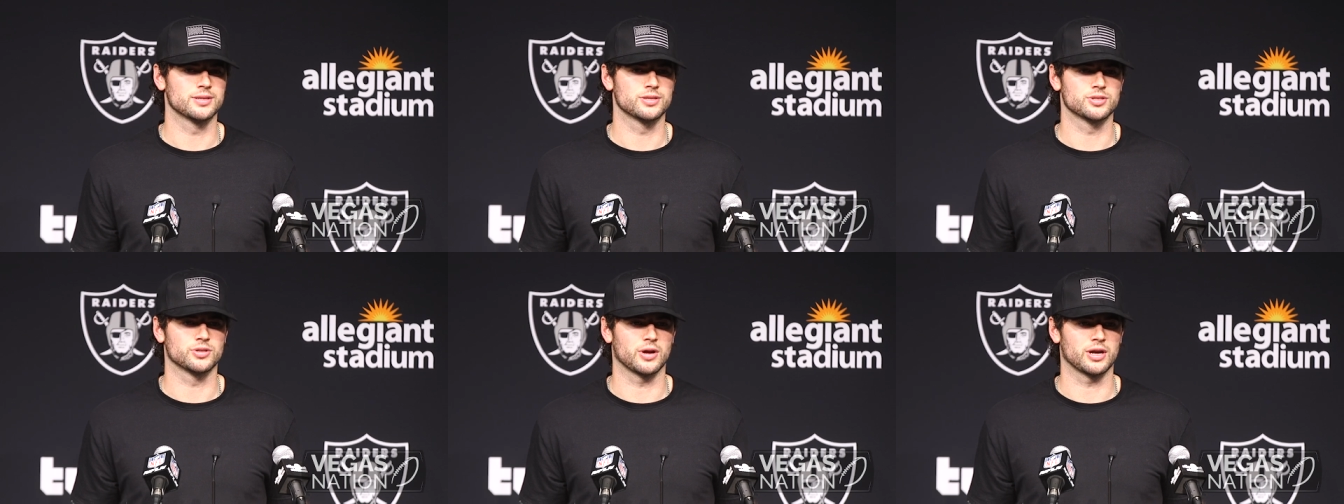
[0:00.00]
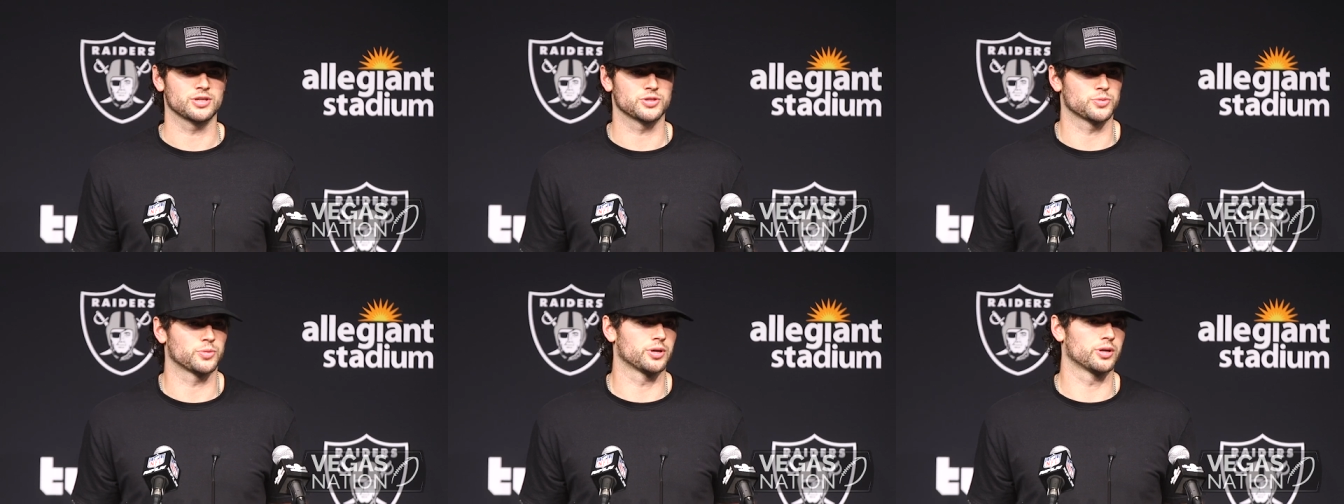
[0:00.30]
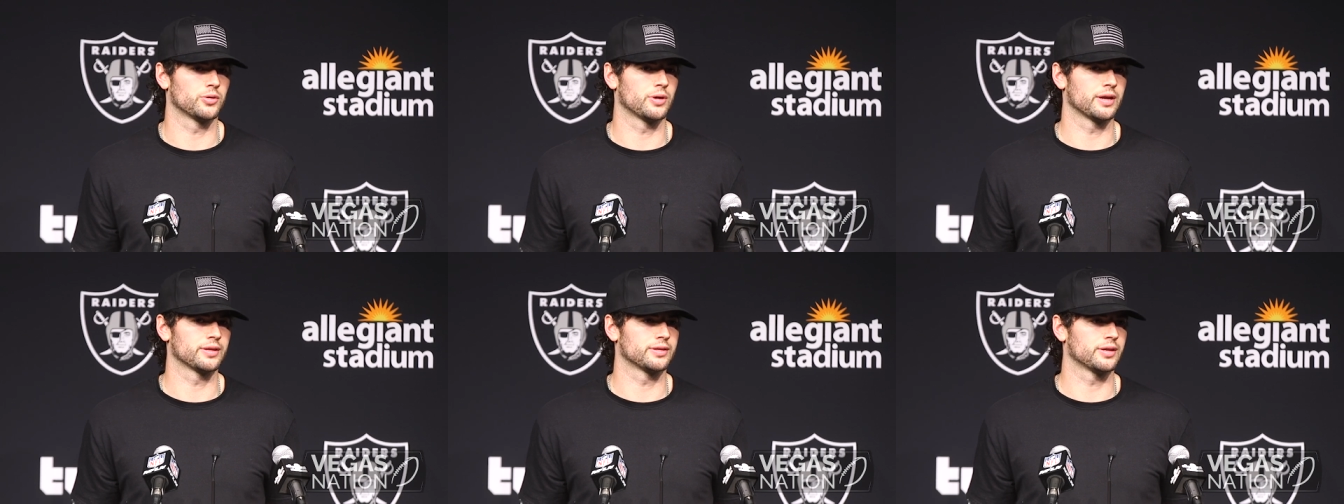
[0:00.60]
So I just want
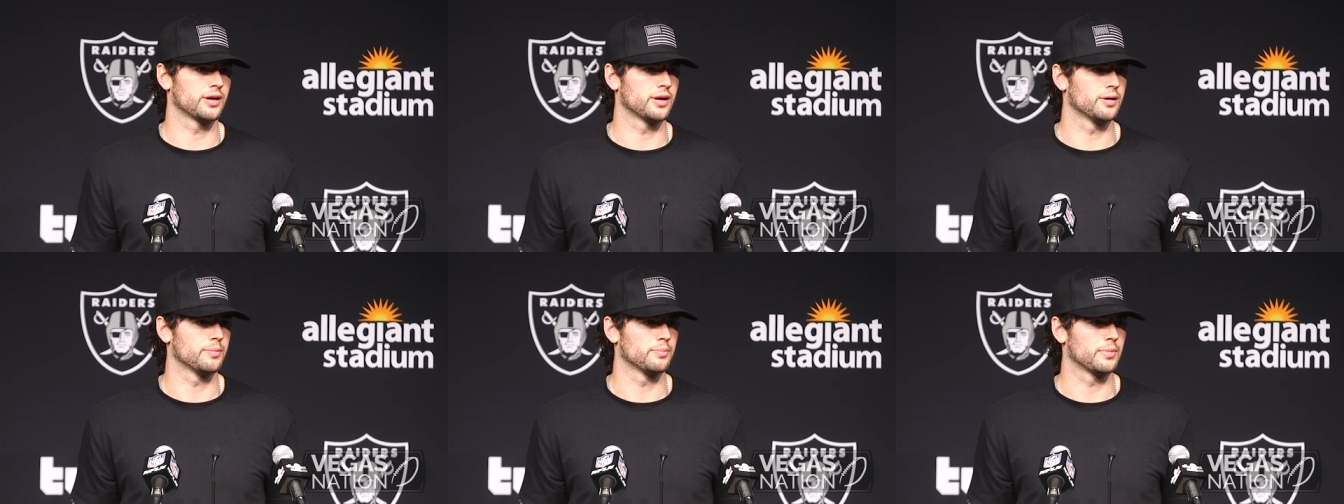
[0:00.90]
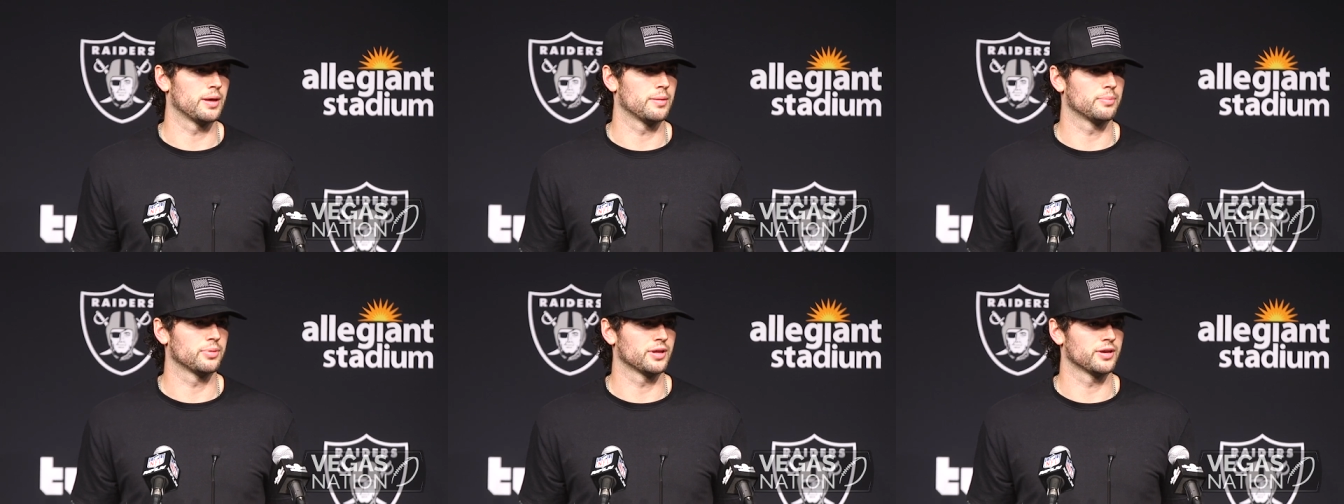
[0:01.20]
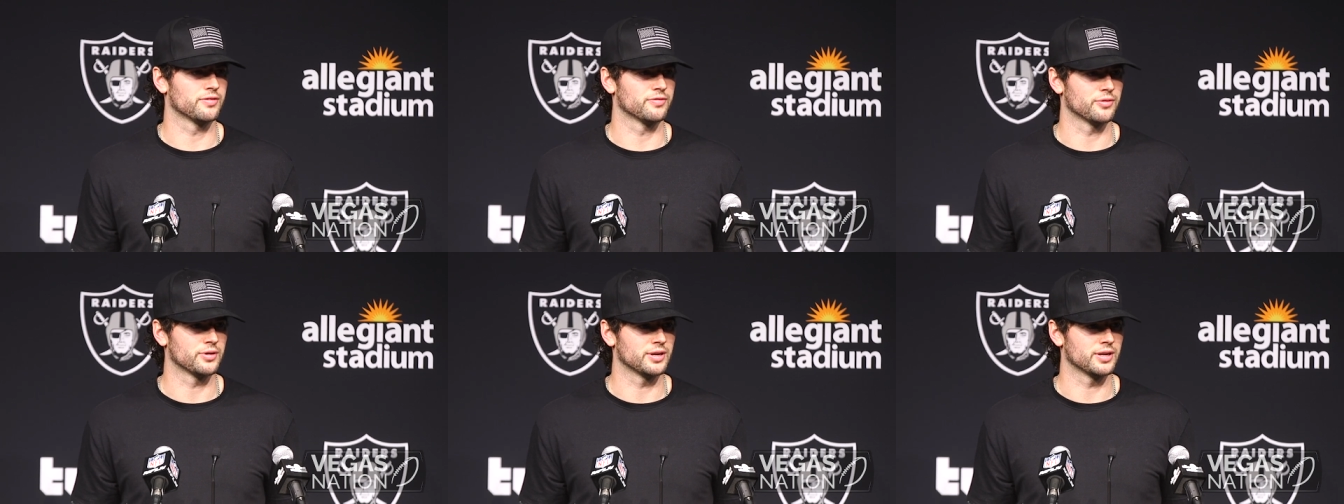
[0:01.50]
to go out there and
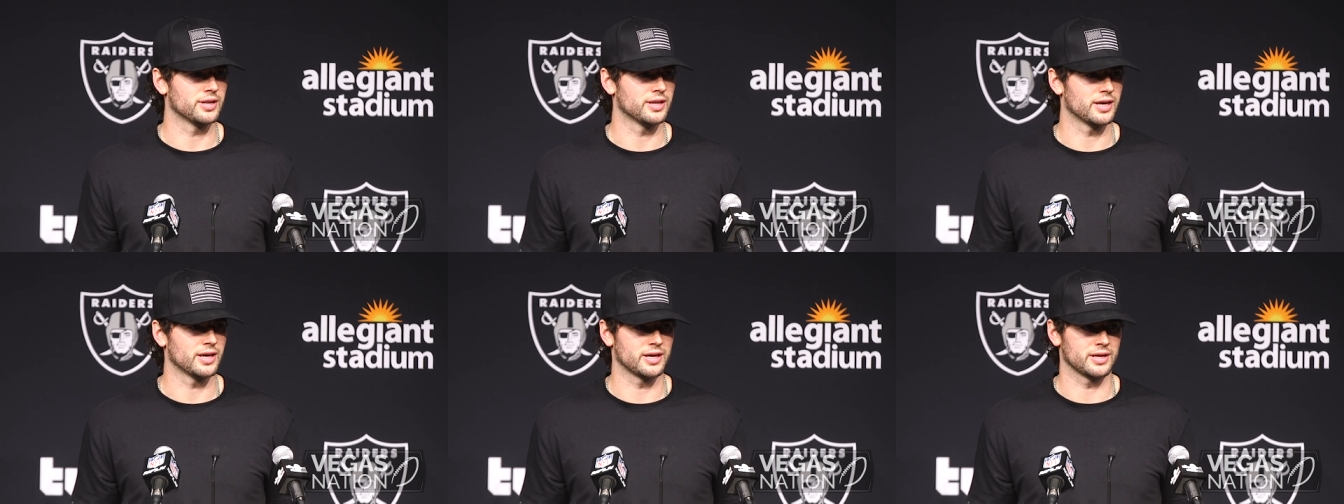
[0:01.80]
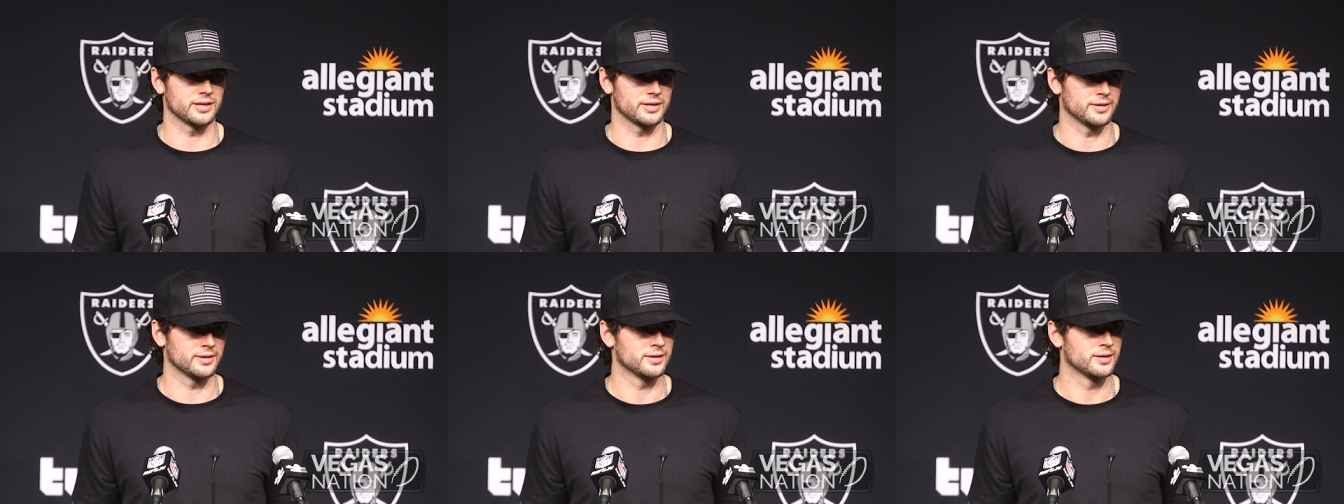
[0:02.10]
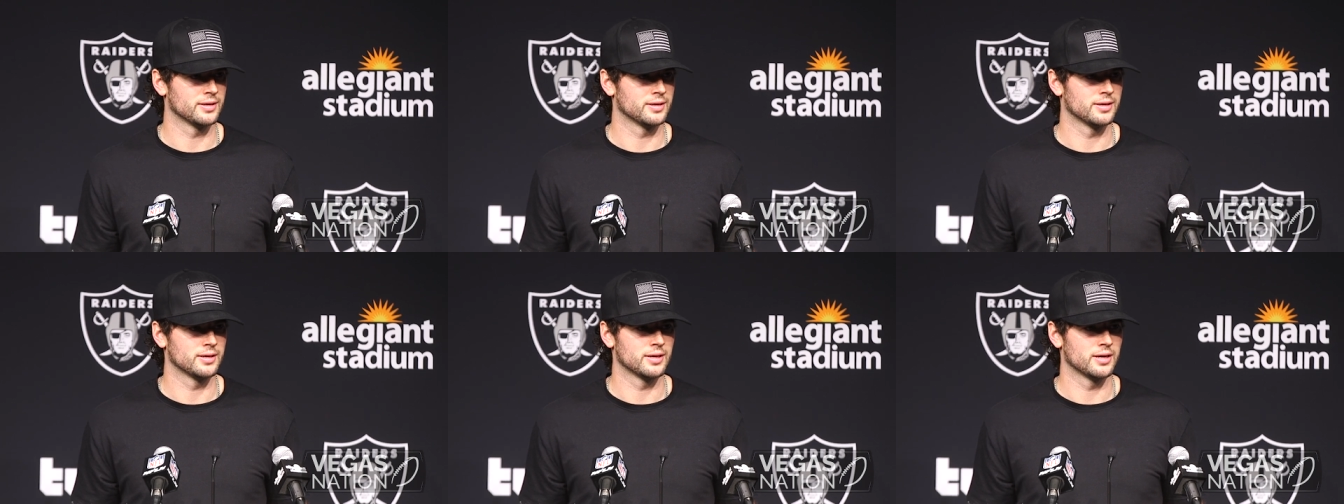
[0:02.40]
play free today and,